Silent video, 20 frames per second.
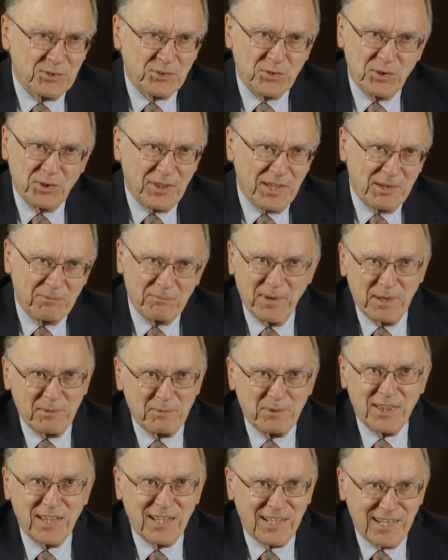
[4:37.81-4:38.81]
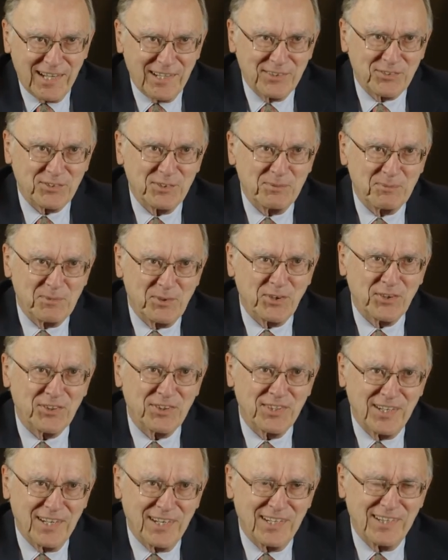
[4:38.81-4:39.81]
So I think maybe that answer more
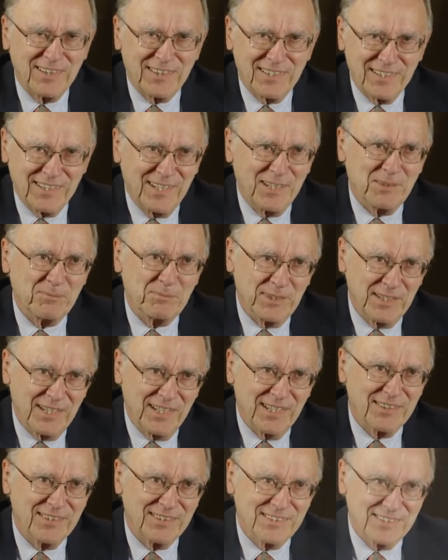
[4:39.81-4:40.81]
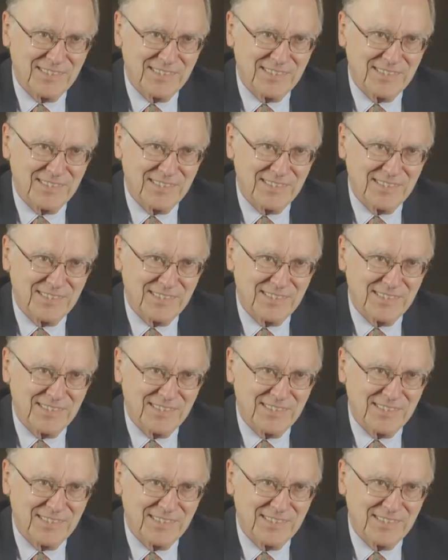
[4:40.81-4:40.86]
than anything helped me get the